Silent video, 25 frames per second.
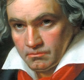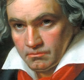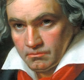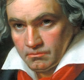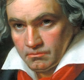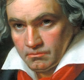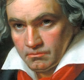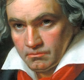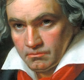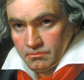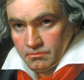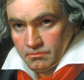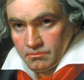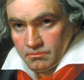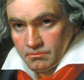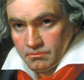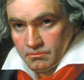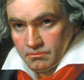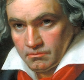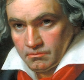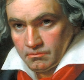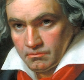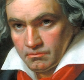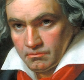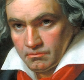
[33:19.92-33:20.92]

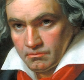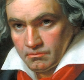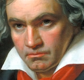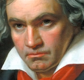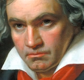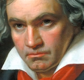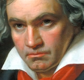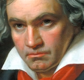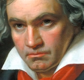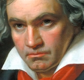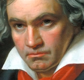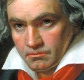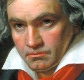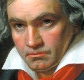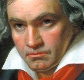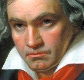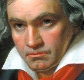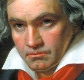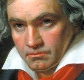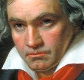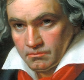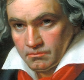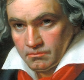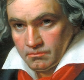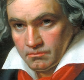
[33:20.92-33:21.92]

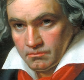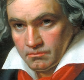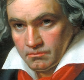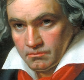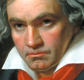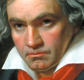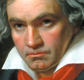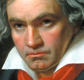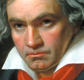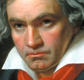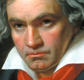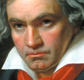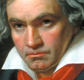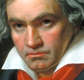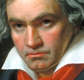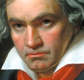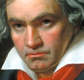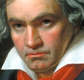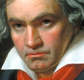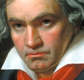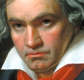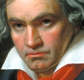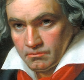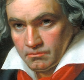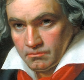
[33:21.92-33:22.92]

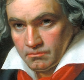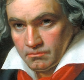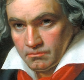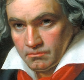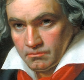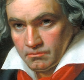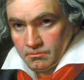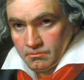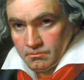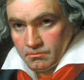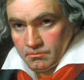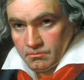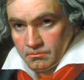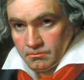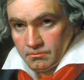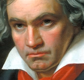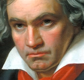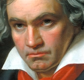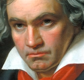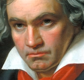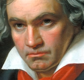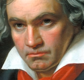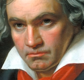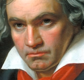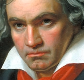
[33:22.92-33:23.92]

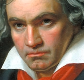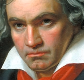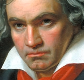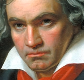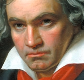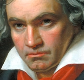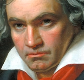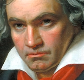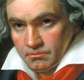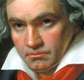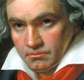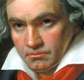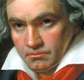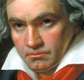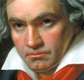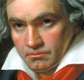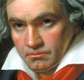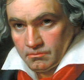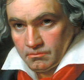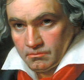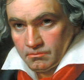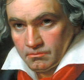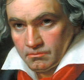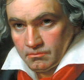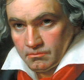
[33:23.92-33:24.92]

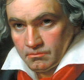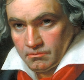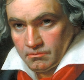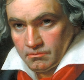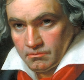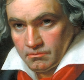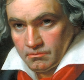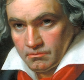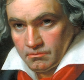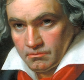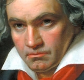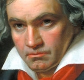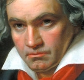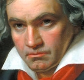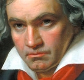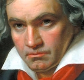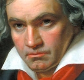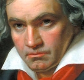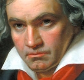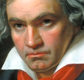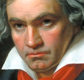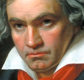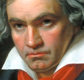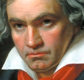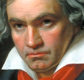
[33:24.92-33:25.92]

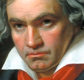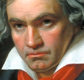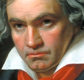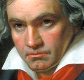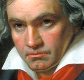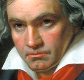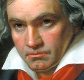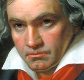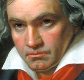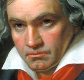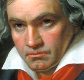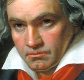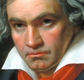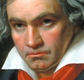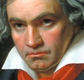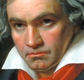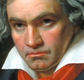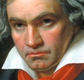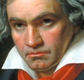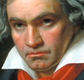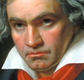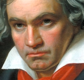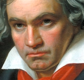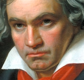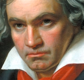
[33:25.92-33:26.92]

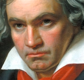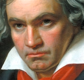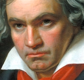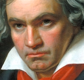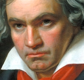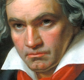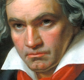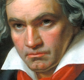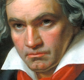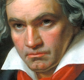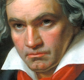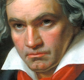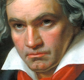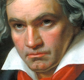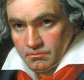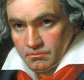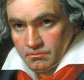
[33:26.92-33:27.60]
Nothing is said.